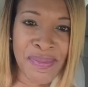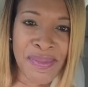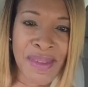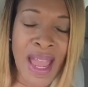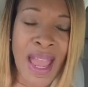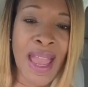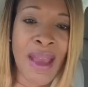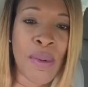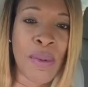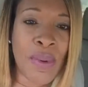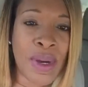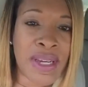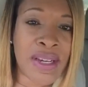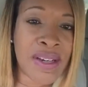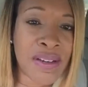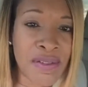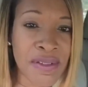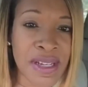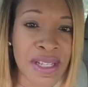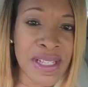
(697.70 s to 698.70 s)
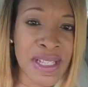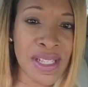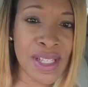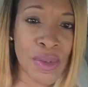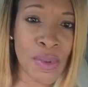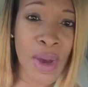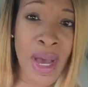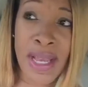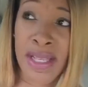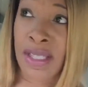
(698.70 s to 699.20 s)
And one of the reasons
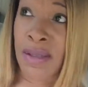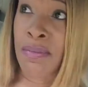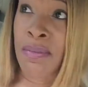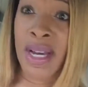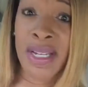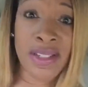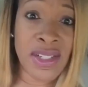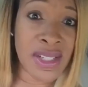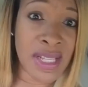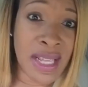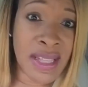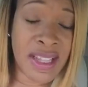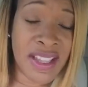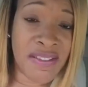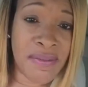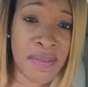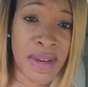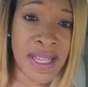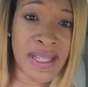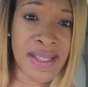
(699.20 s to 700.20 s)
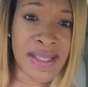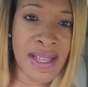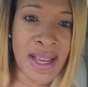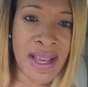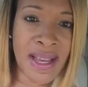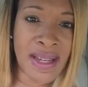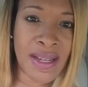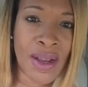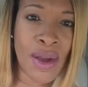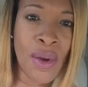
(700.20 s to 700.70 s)
why, as much as I love my
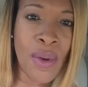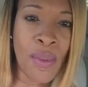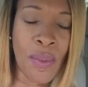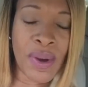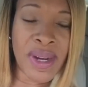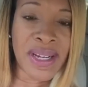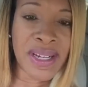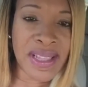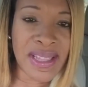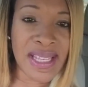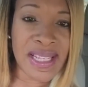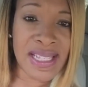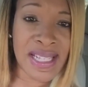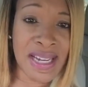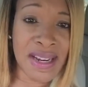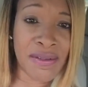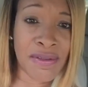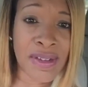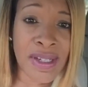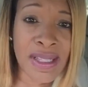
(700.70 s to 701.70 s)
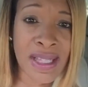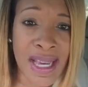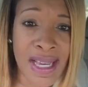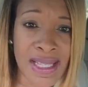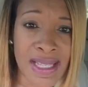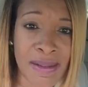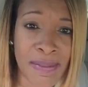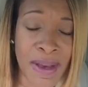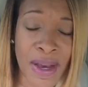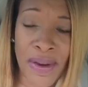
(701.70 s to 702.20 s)
son, one of the things that I
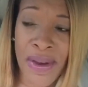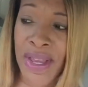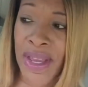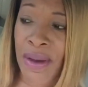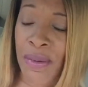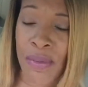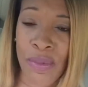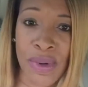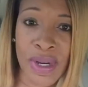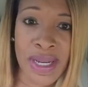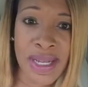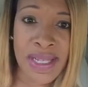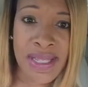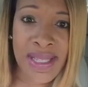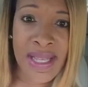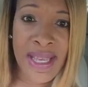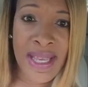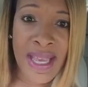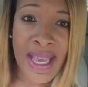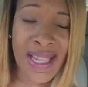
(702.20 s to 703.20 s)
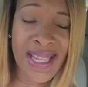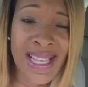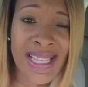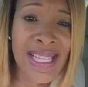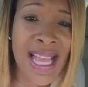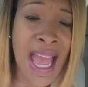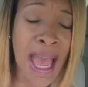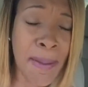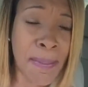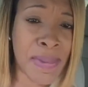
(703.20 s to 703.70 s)
realized about him was, and this
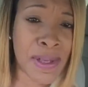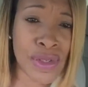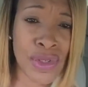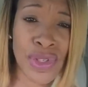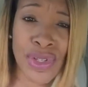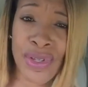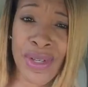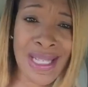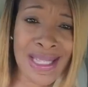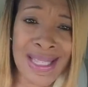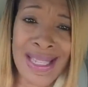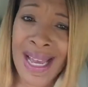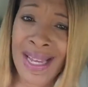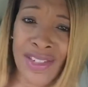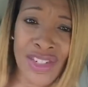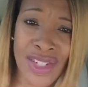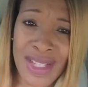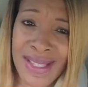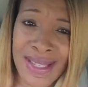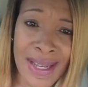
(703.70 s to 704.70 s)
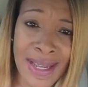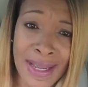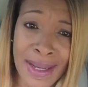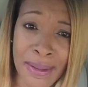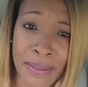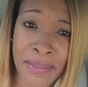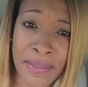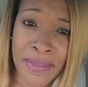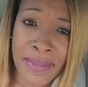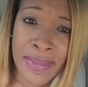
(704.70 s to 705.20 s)
happens to, it's not just
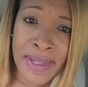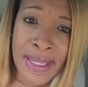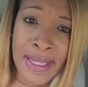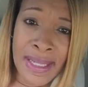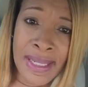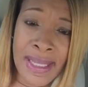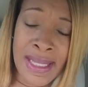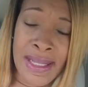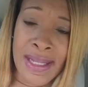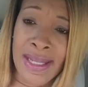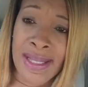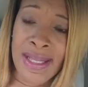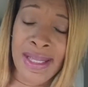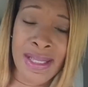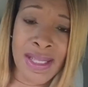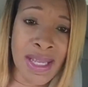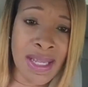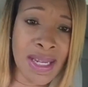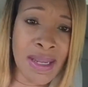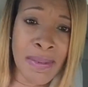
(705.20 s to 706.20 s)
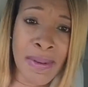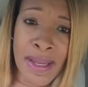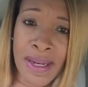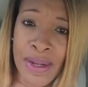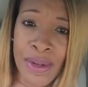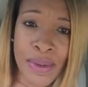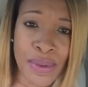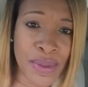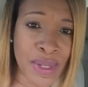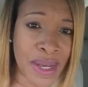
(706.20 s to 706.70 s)
him. This is anybody
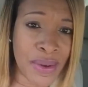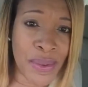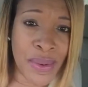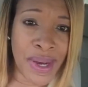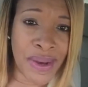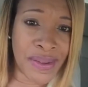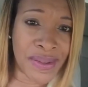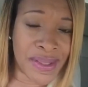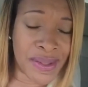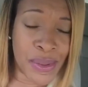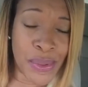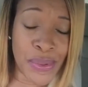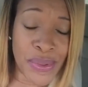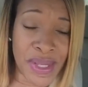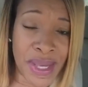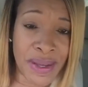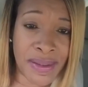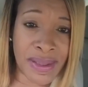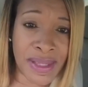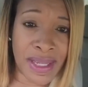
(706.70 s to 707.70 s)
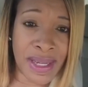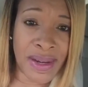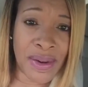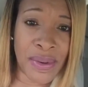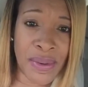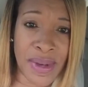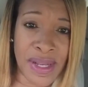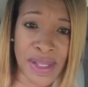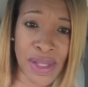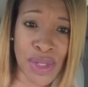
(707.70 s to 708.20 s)
who's out there
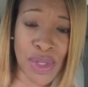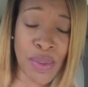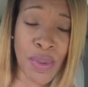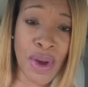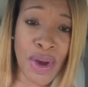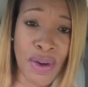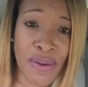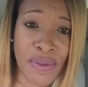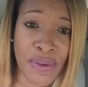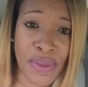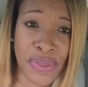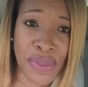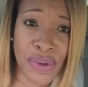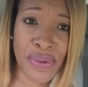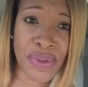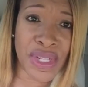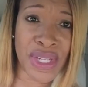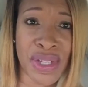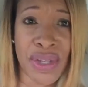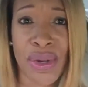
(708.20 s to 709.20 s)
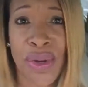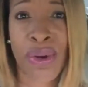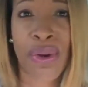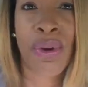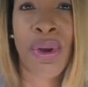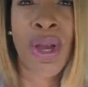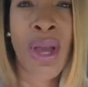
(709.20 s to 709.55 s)
who has a 12 or 13-year-old